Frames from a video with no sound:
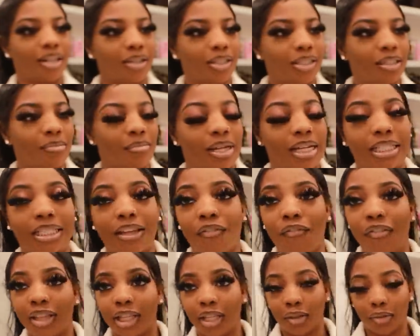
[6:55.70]
thirteen minutes,
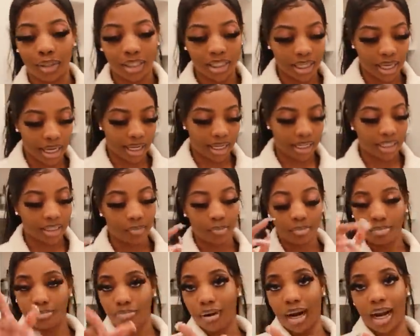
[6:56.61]
fifty-three seconds.
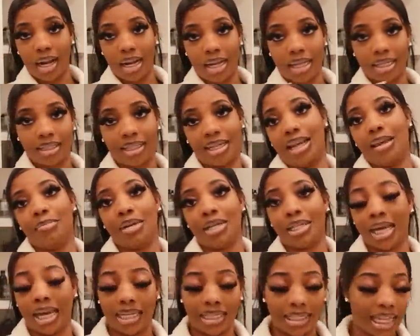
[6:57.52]
Probably less than that
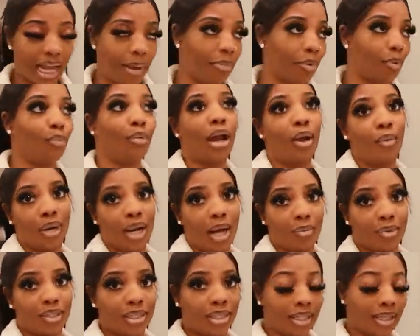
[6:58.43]
because I ain't stopped it right when
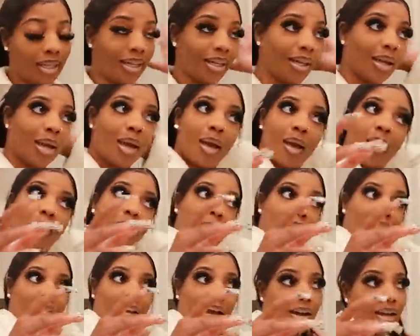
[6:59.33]
I was done.
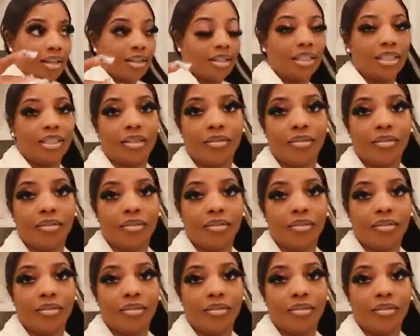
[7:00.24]
But y'all get the